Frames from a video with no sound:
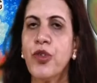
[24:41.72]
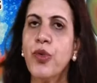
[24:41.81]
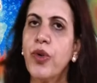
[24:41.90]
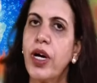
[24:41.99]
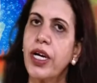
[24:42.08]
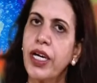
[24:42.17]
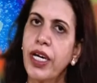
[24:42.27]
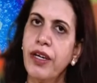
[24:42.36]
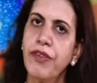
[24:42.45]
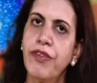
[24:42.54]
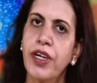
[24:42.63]
So,
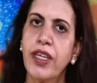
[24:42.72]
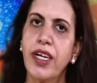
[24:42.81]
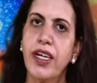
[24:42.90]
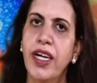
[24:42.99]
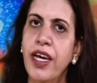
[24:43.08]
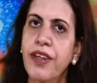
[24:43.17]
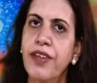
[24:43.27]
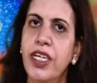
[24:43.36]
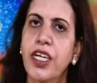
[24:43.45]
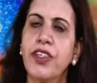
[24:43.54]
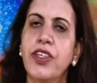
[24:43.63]
again for the next
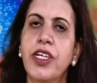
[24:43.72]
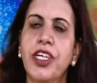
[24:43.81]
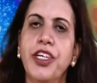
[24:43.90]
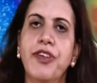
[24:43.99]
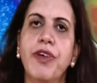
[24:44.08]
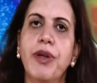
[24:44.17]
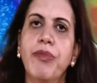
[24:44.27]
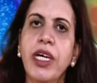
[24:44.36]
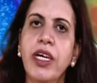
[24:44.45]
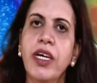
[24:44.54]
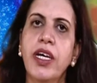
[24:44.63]
reaction it will be
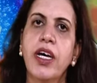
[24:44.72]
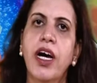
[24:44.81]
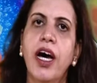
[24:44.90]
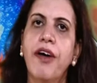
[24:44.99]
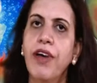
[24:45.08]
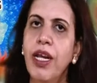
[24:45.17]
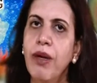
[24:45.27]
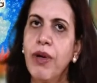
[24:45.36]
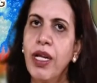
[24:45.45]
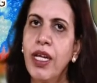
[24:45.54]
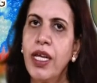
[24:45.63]

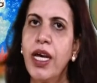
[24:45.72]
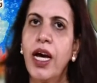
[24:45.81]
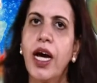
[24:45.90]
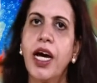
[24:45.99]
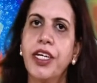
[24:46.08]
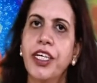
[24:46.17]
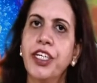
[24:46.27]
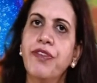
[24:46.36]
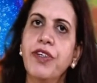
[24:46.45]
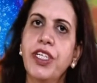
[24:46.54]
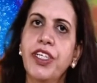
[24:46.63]
available and it
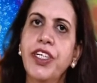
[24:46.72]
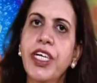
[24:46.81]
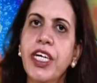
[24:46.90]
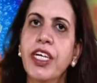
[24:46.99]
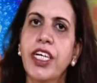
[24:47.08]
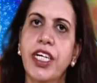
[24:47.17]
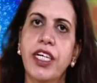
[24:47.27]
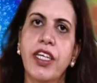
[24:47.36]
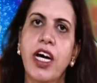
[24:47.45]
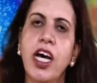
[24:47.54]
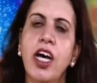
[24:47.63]
will degrade
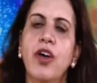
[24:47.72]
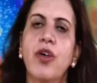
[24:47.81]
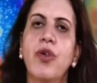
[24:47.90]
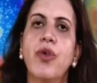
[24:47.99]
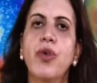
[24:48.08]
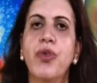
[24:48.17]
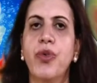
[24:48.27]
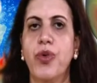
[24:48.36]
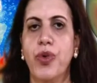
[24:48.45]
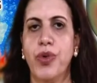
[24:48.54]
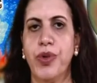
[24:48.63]
the
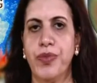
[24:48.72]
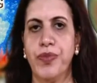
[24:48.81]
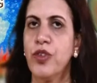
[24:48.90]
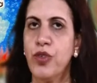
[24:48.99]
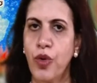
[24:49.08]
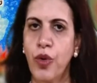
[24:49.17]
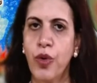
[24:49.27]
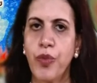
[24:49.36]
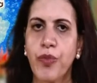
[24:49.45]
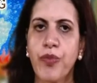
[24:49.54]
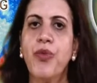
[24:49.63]
ozone. So,
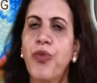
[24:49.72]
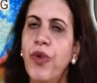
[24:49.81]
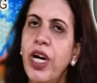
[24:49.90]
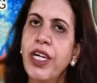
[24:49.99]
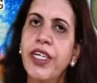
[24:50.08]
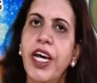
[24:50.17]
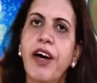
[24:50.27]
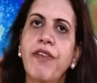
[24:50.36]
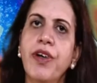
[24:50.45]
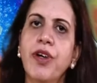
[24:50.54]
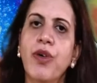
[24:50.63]

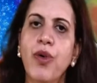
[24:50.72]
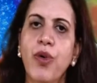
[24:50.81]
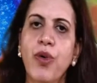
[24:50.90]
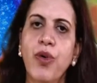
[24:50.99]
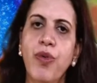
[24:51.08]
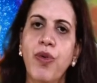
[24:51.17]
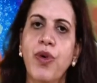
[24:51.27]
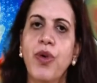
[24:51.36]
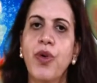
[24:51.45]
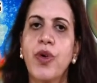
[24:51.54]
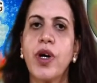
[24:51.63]
whatever
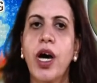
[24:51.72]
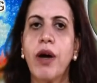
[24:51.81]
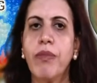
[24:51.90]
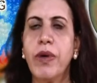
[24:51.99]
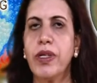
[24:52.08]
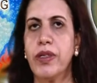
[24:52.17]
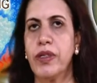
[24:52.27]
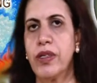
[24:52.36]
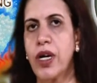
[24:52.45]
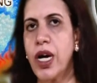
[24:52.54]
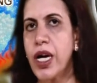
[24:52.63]
chlorofluorocarbon
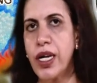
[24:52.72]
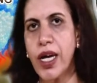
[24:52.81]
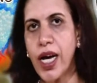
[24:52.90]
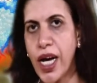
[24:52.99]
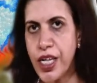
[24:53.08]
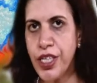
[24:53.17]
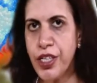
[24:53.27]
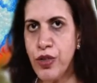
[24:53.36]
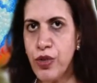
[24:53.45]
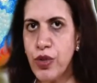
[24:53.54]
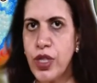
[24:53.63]
are
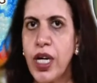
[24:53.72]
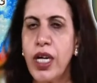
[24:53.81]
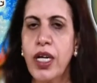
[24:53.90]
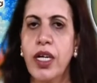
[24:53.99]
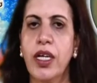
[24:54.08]
added to the